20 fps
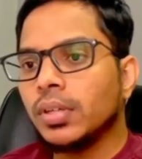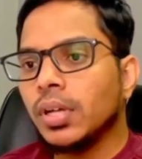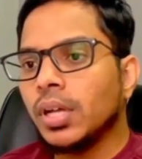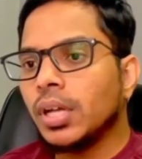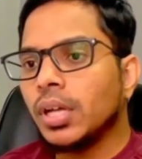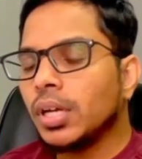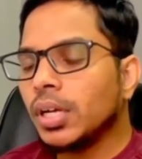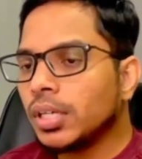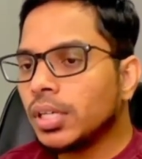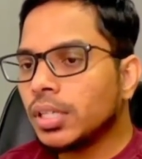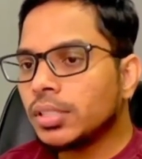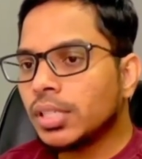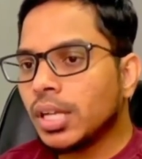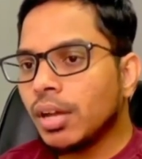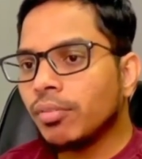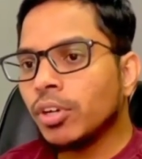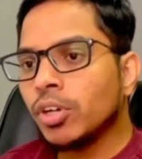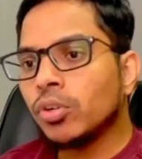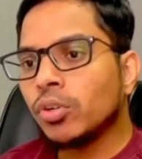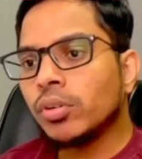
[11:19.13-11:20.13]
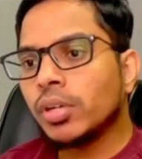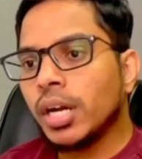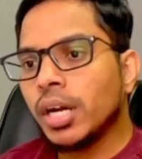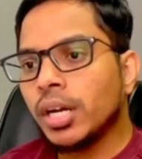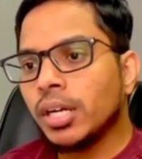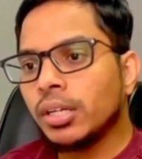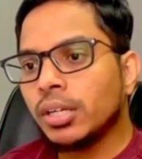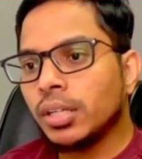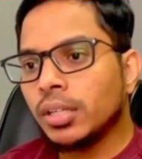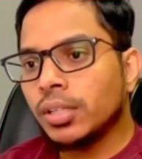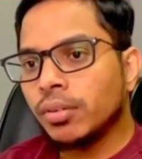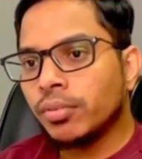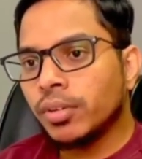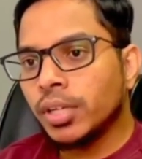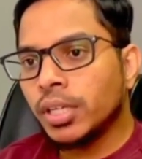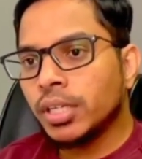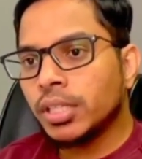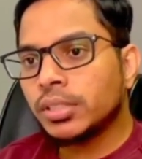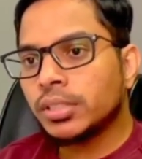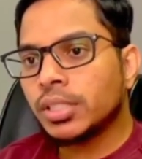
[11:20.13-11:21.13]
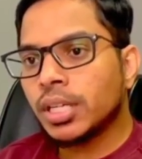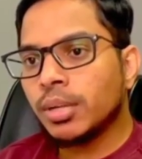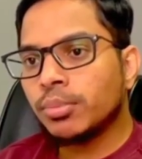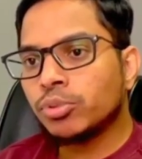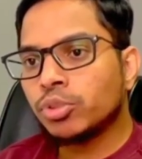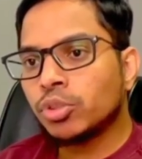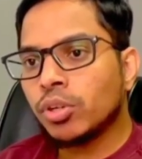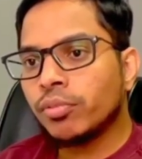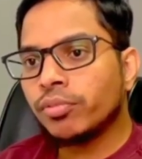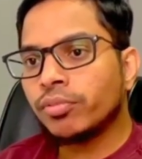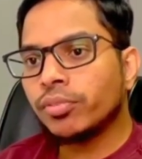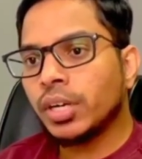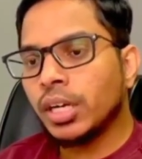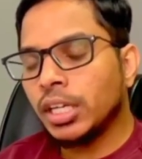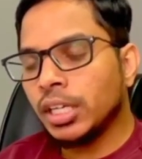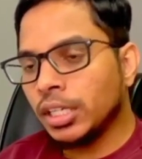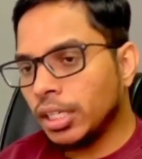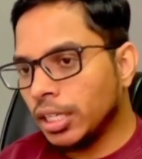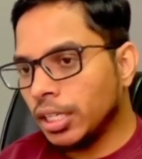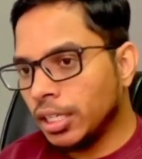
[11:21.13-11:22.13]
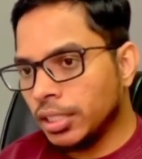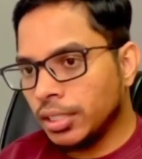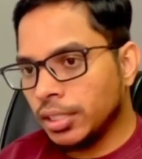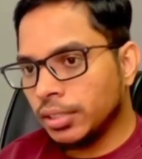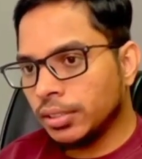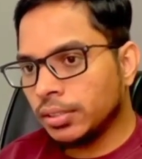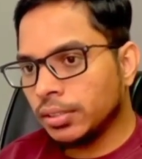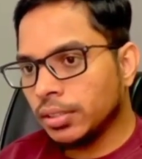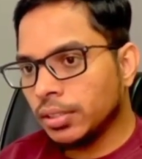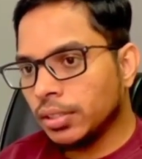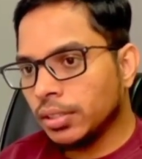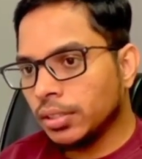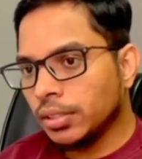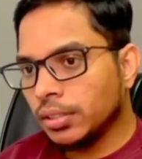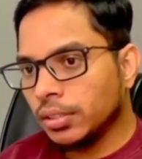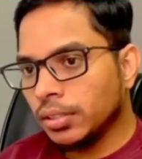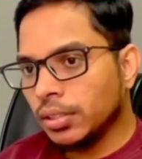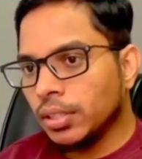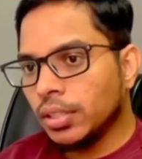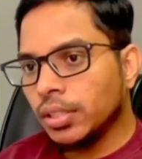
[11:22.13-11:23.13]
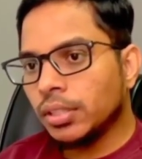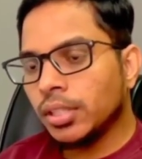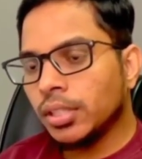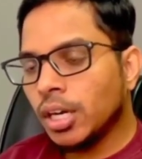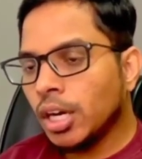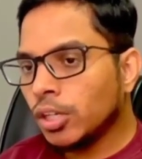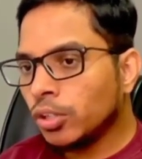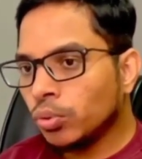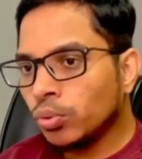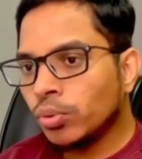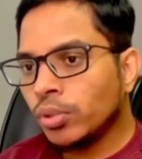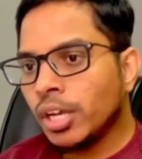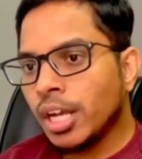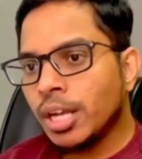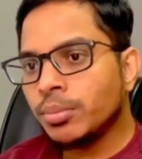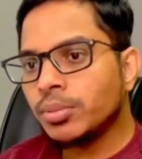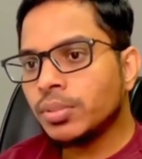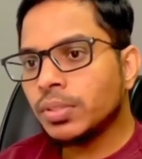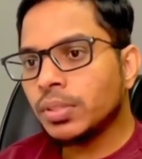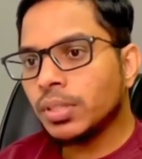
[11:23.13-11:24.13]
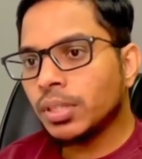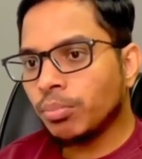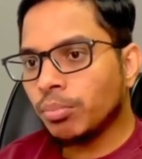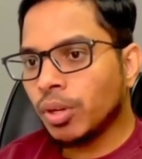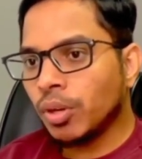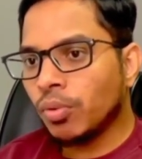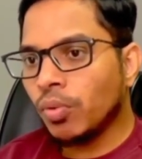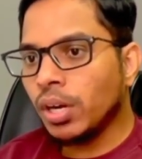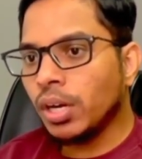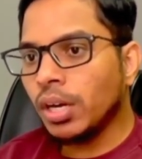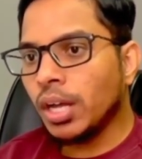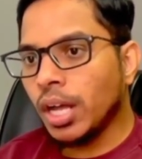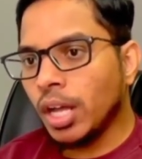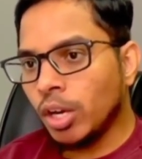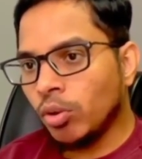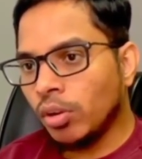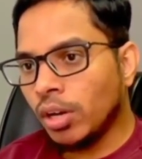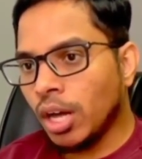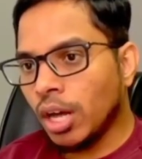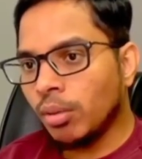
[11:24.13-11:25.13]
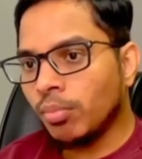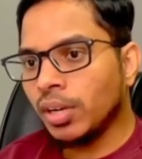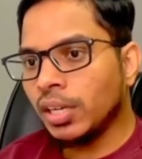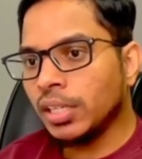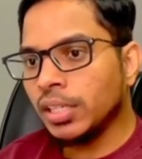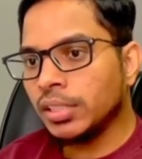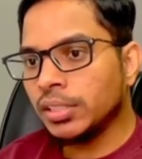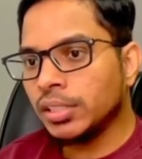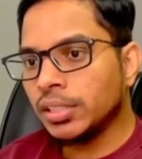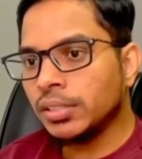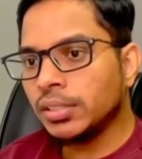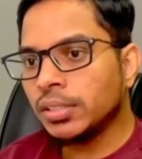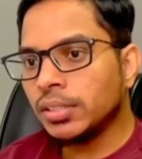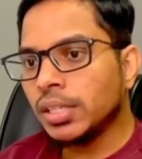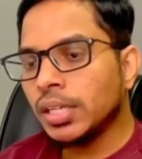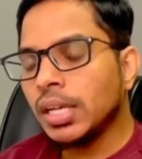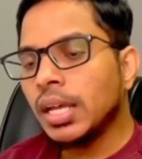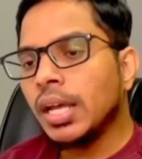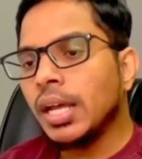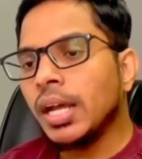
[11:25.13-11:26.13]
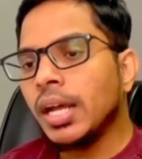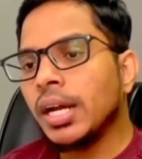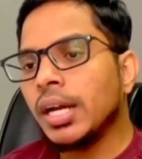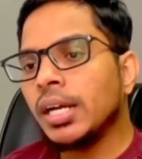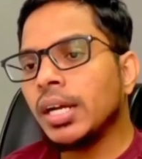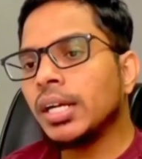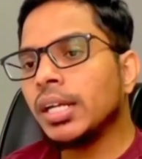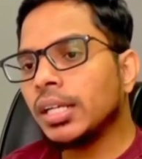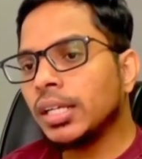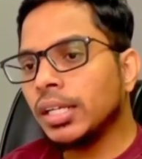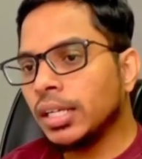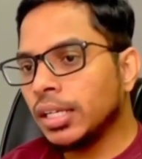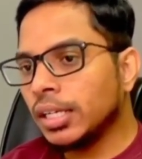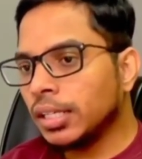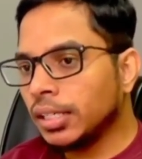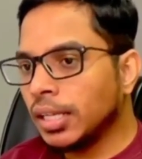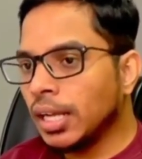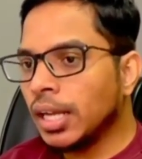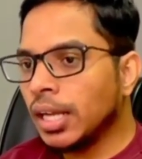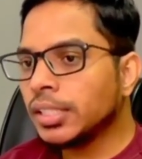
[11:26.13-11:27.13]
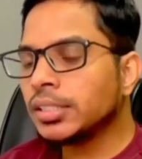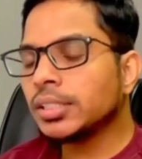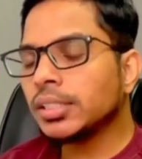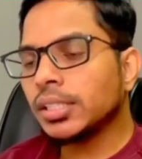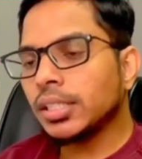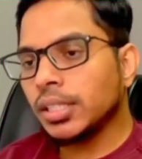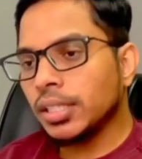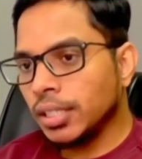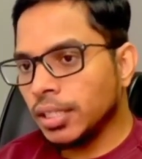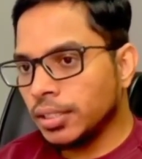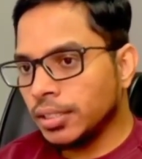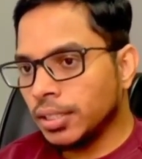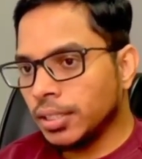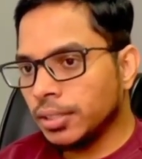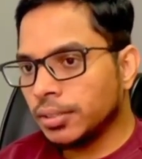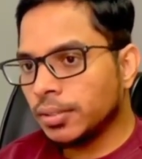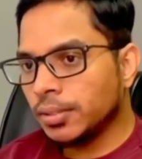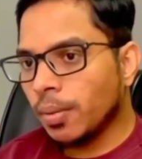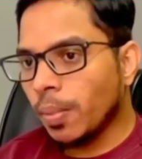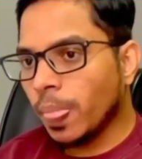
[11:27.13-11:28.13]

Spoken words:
Let us have a look at the various types of clean agents. There are two types. Number one, halocarbon agents and inert gas agents.